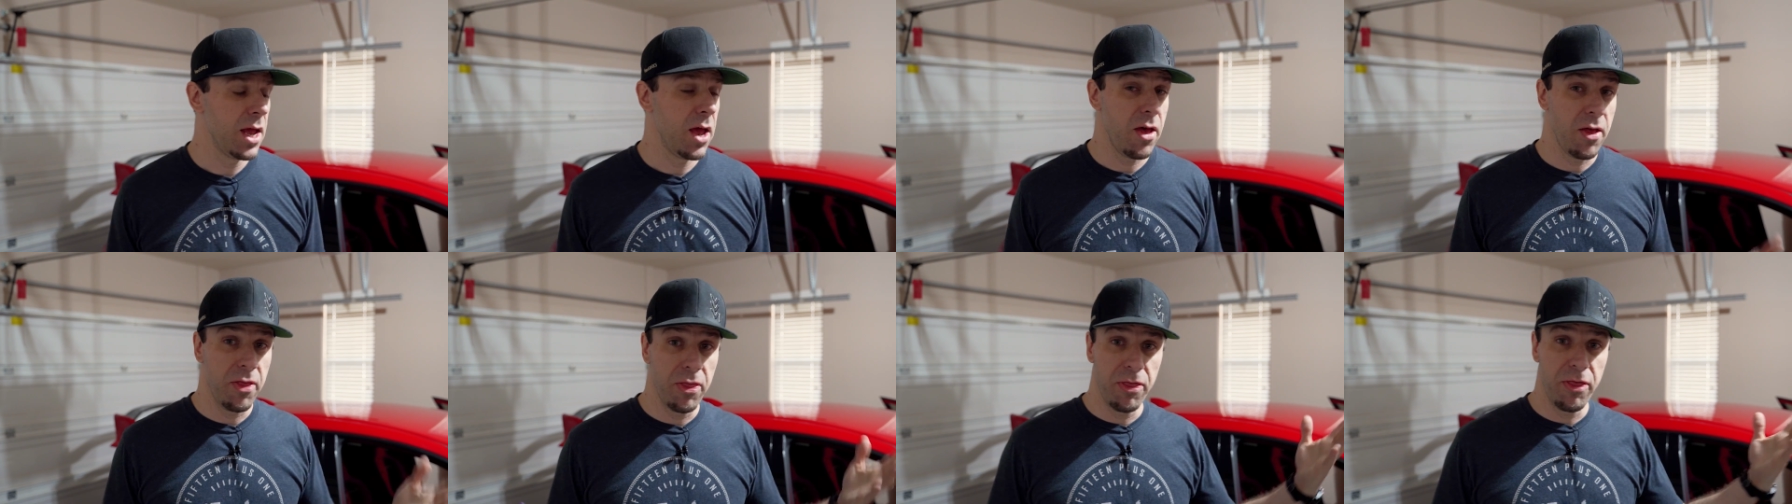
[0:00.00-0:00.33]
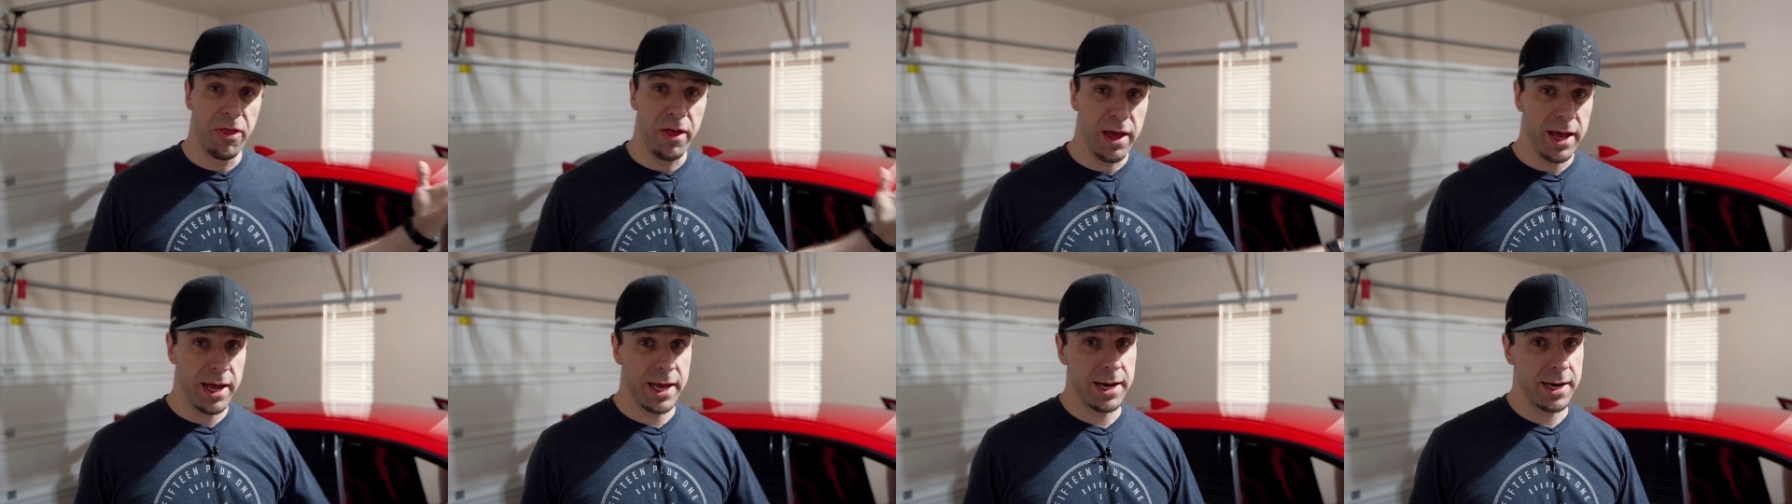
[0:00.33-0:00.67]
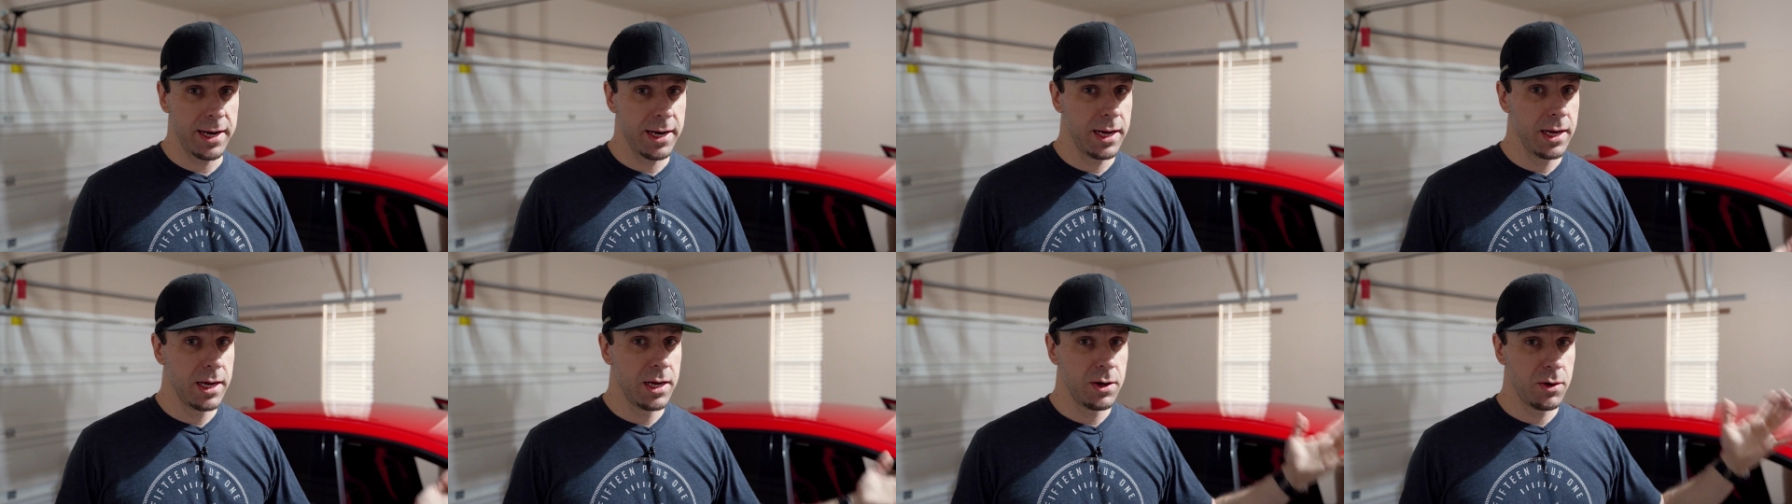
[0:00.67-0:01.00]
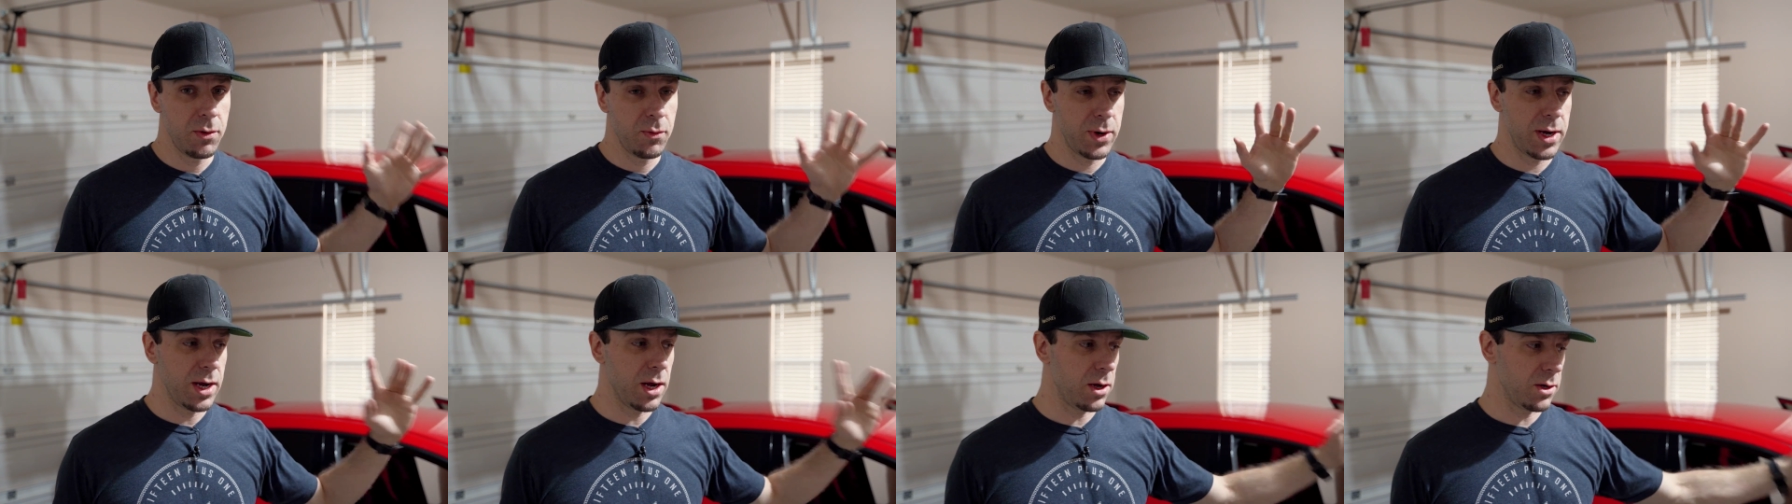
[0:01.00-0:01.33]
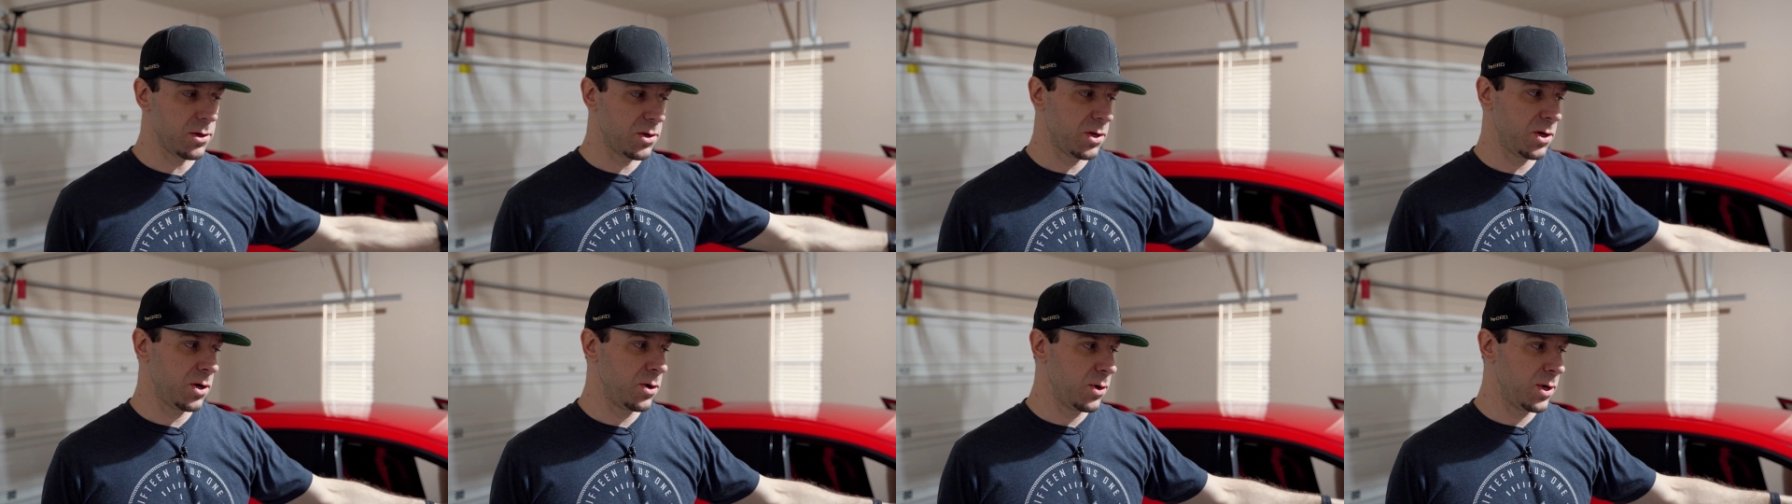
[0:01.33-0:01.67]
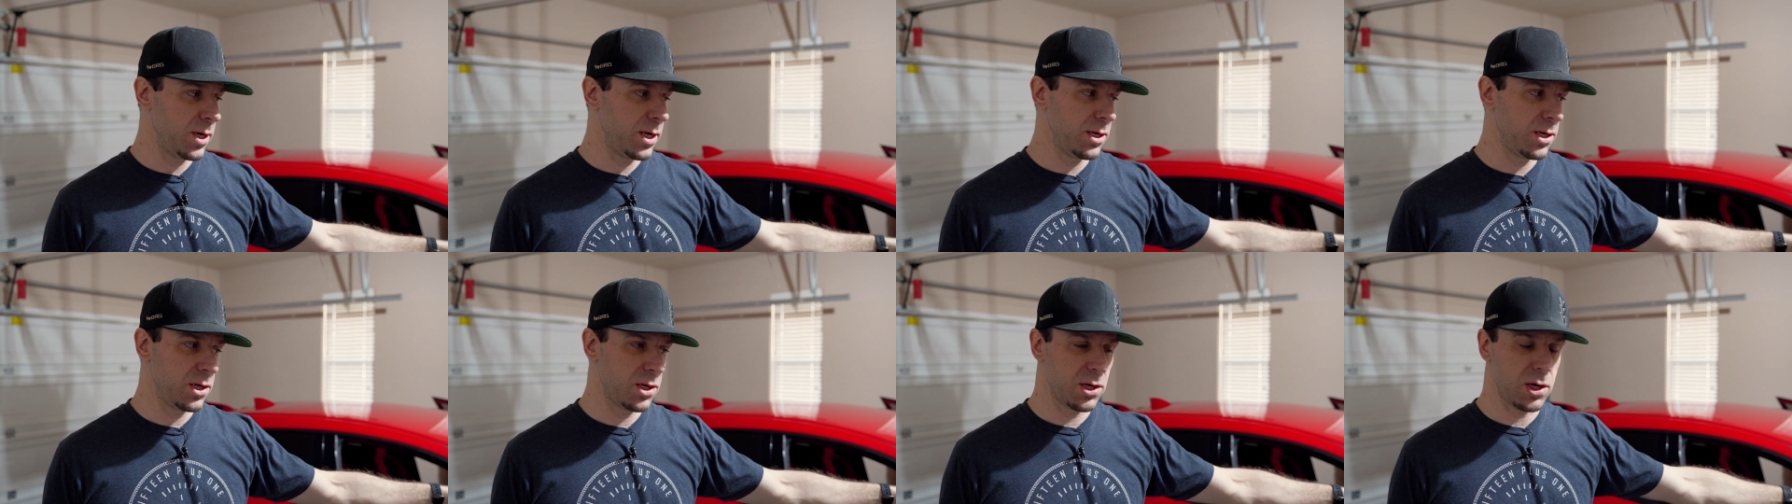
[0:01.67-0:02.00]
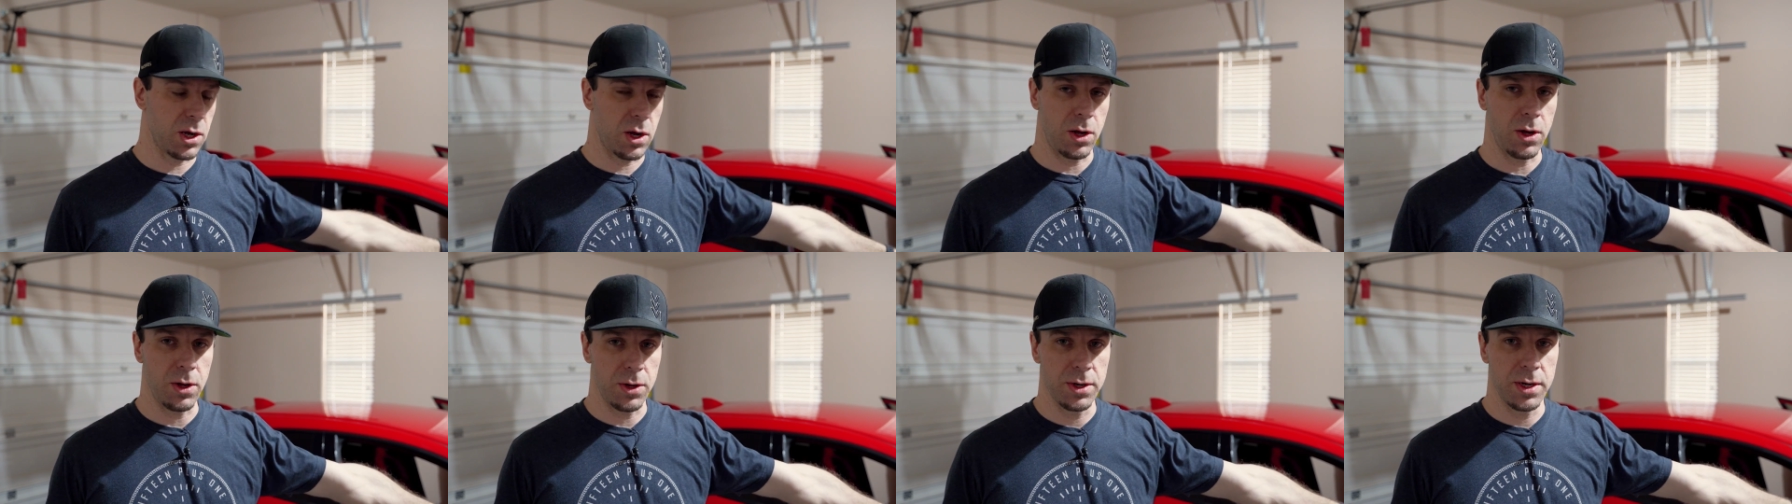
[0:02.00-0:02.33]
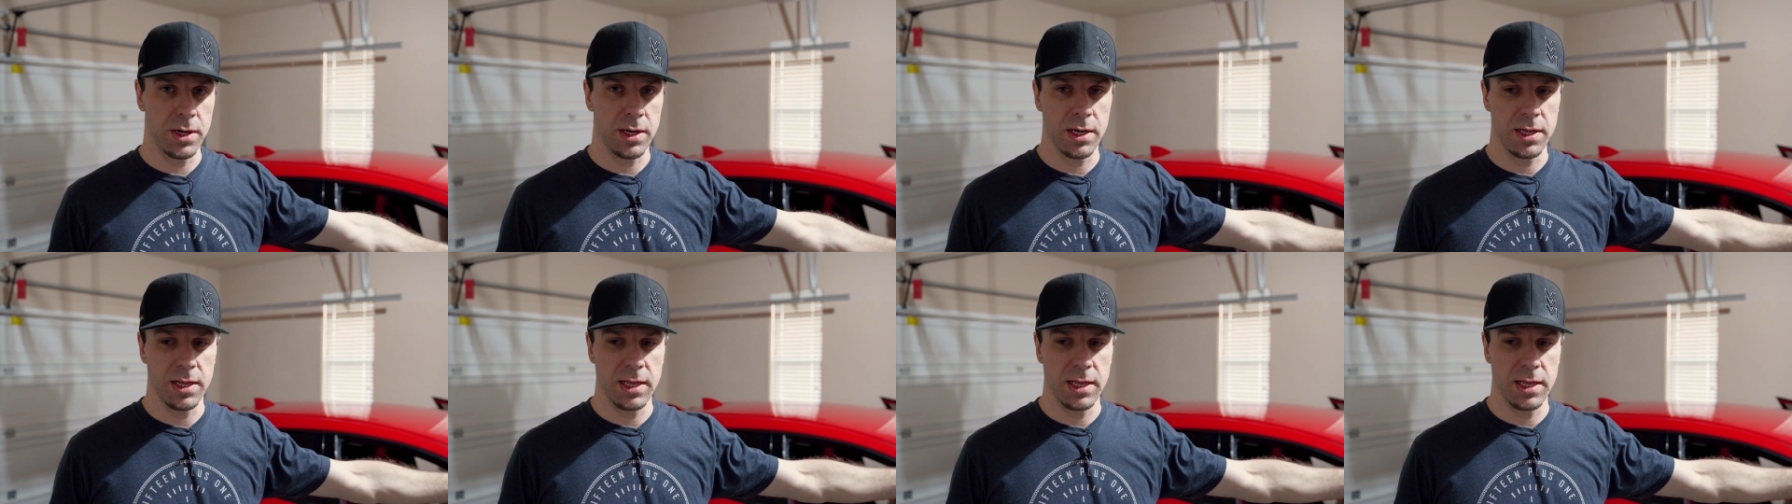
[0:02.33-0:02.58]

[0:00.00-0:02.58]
And then we also installed